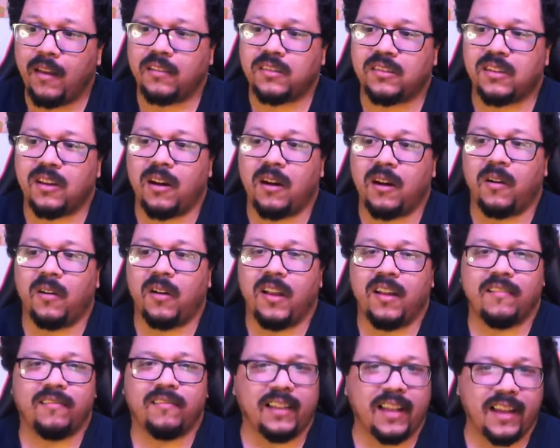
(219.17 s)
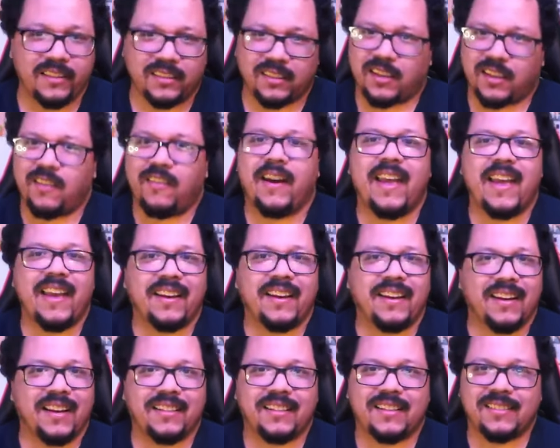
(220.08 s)
So let's go ahead
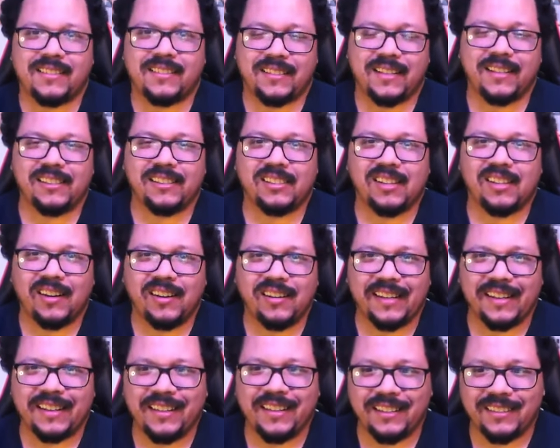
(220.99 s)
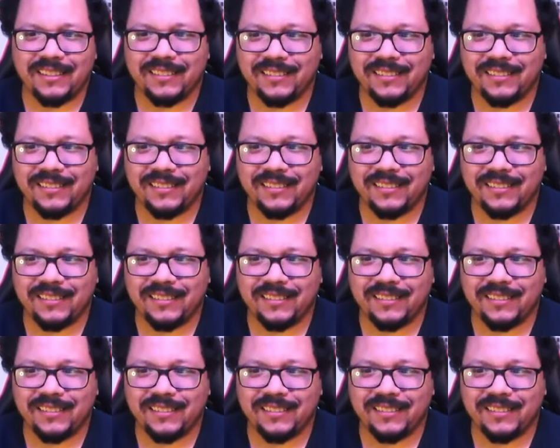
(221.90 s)
and get this thing started.